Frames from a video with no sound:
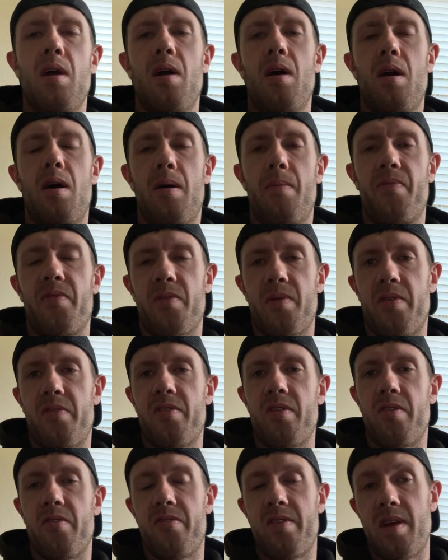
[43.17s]
um,
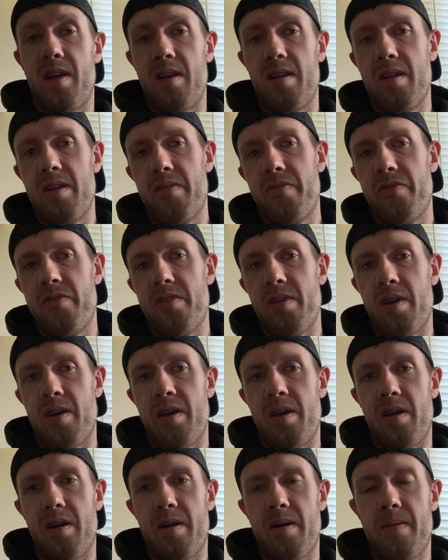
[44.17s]
especially those tendons,
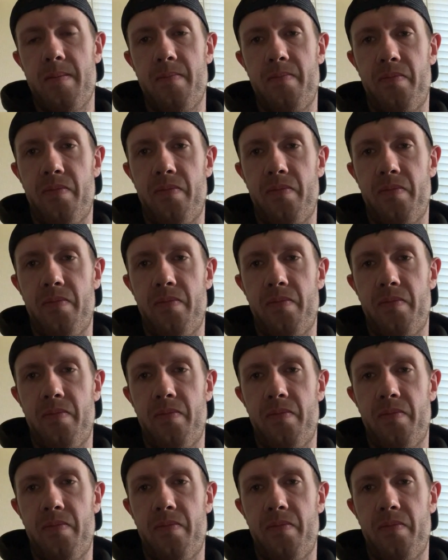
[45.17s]
uh,